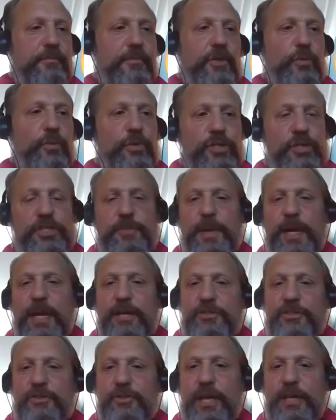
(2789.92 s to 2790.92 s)
We're just about
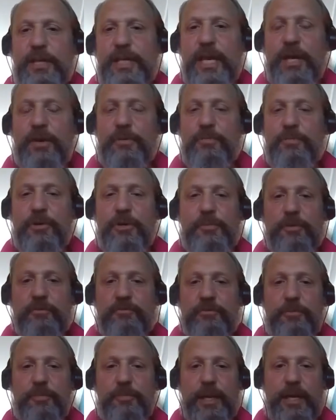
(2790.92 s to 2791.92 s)
to do that now with Birmingham
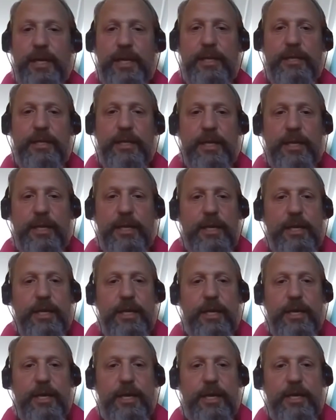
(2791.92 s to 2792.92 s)
Royal Ballet,
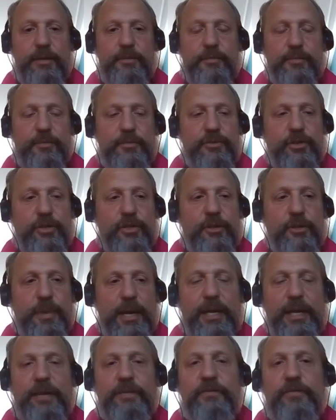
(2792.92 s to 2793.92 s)
doing the
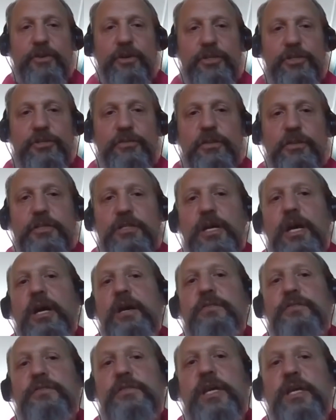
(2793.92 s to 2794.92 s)
ballet version of the
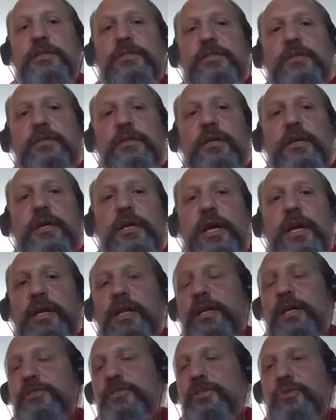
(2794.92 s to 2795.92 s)
DARF test. And
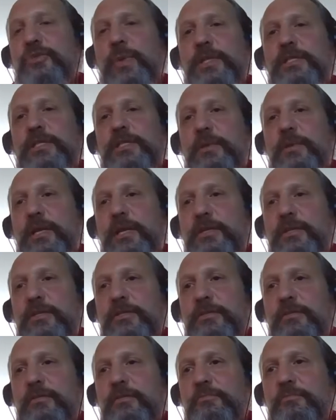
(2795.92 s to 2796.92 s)
that's a 20-minute
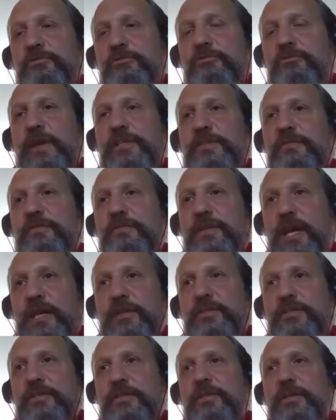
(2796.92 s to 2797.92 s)
progressive
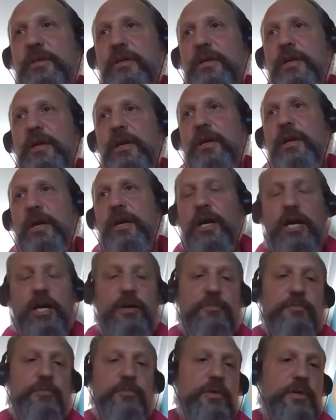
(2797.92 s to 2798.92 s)
test,
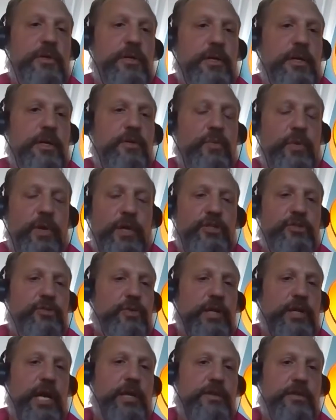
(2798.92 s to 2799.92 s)
which
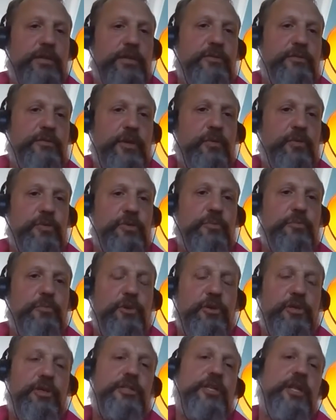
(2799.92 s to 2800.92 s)
will
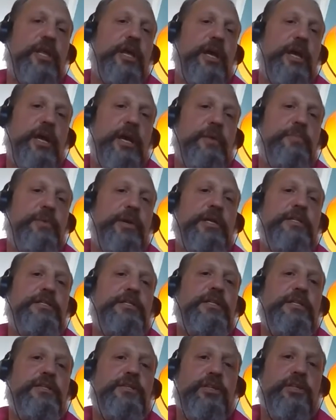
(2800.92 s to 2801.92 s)
monitor their
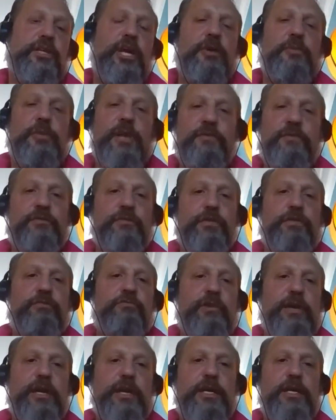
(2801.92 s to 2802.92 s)
abilities to cope. Level
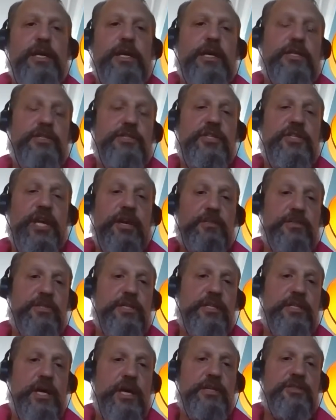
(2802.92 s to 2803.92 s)
3 is the same as a
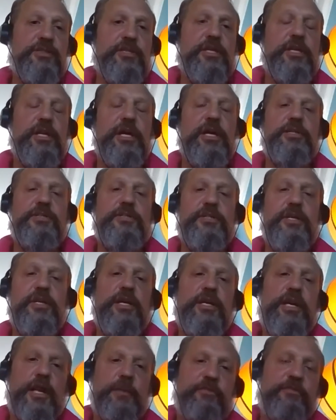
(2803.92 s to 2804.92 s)
dance class.
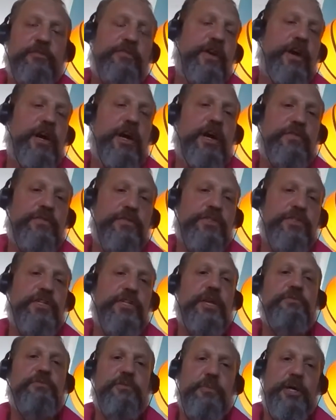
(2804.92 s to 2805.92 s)
Level 5 is the
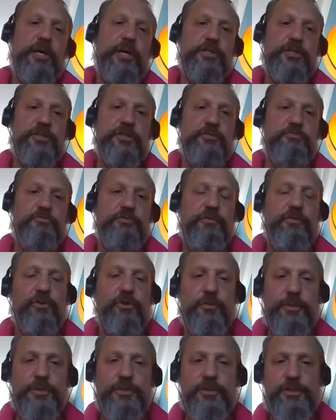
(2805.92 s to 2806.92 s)
same demands as
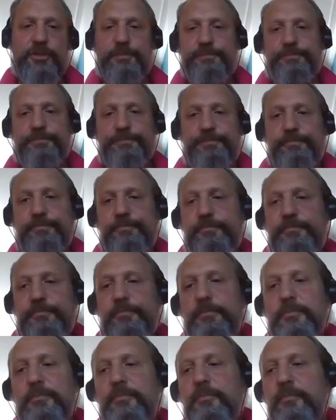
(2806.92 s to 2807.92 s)
performance.
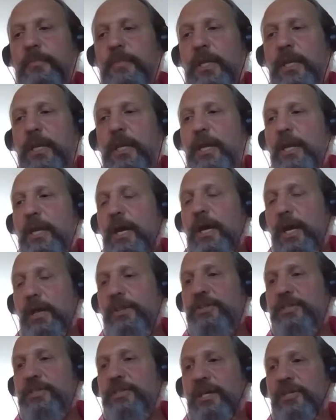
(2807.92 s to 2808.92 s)
Okay.
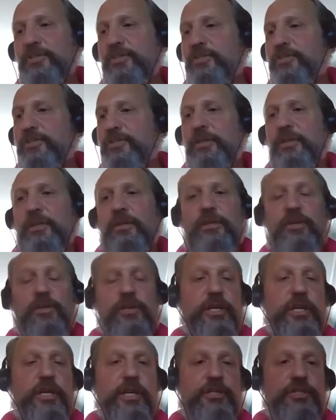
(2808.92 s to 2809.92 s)
Other tests
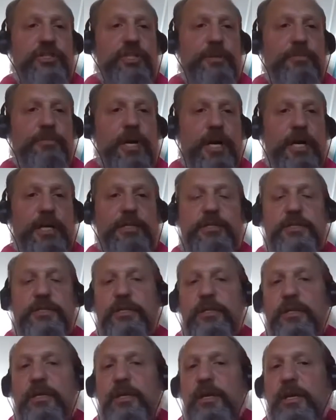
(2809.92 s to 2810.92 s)
looking at jump height,
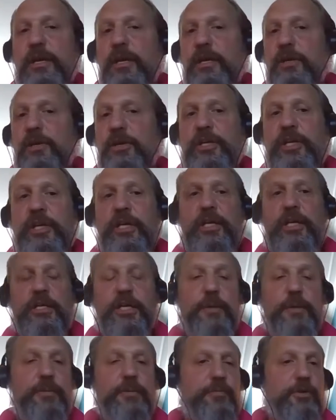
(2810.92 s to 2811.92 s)
looking at
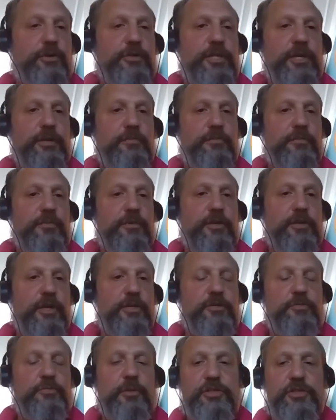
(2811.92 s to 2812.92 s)
upper body
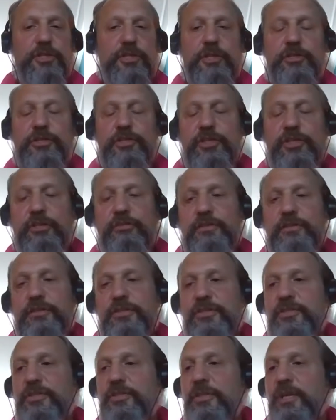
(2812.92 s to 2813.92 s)
and muscular
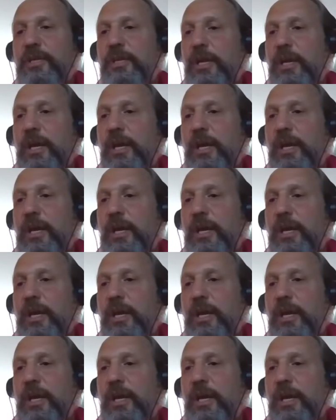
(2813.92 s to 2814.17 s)
endurance.